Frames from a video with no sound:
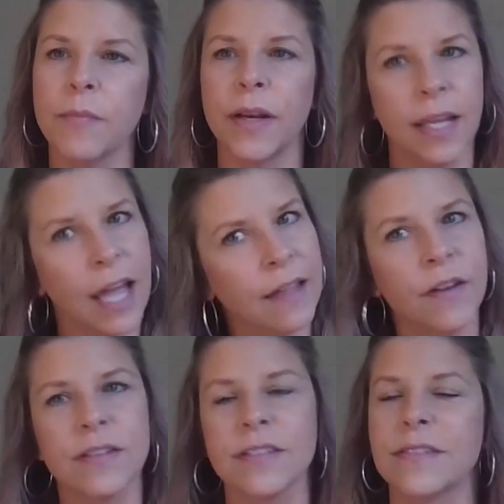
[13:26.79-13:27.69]
But again,
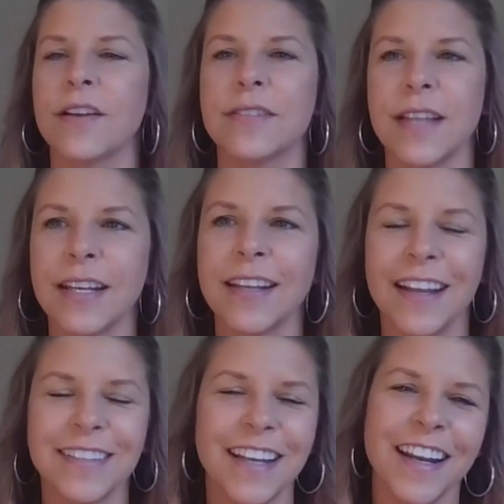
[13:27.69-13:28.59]
they're sending
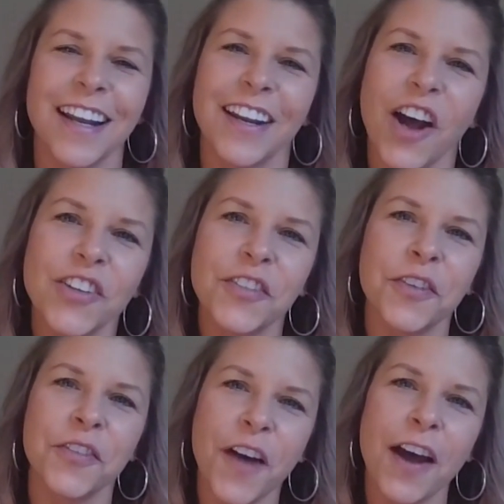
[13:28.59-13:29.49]
that data in all
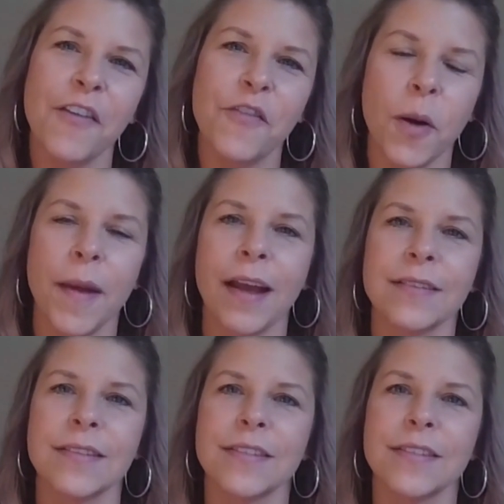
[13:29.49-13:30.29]
different file formats.